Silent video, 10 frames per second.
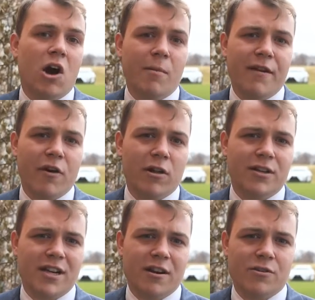all my
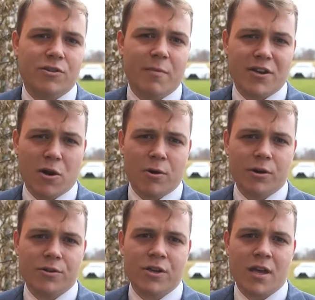volunteers, my
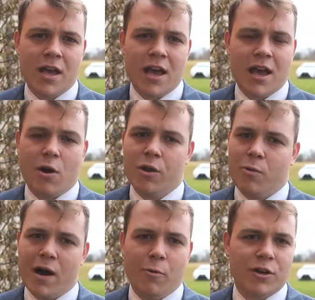donors, and all
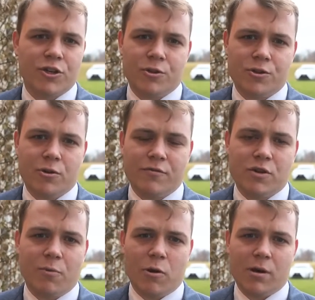the well-wishers who
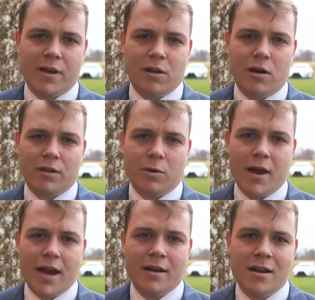have supported me along the
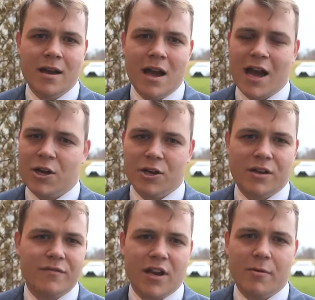way. I
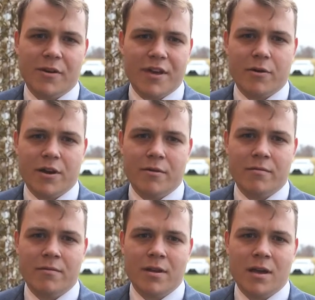couldn't have done it without you.
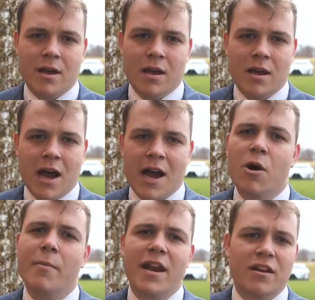I
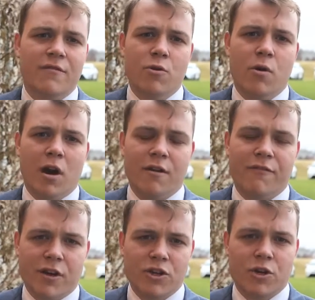know many of you are
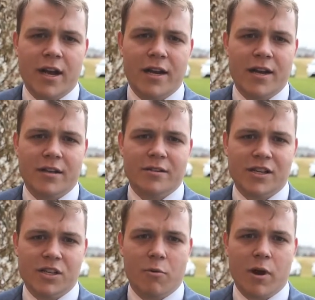frustrated and
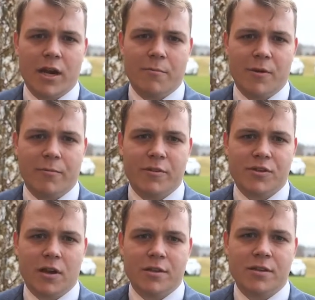disappointed with the
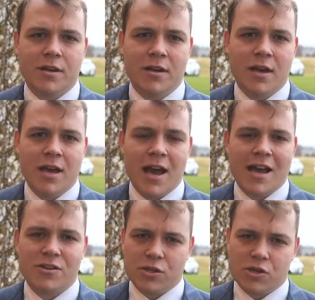results.
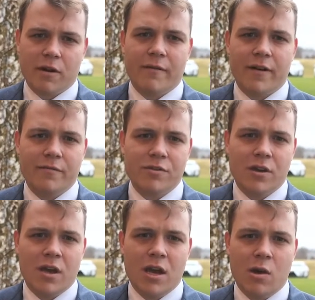As
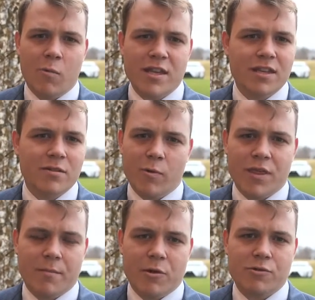Conservatives, we didn't
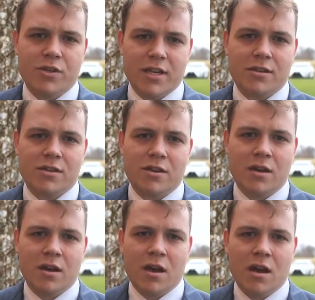win the most seats.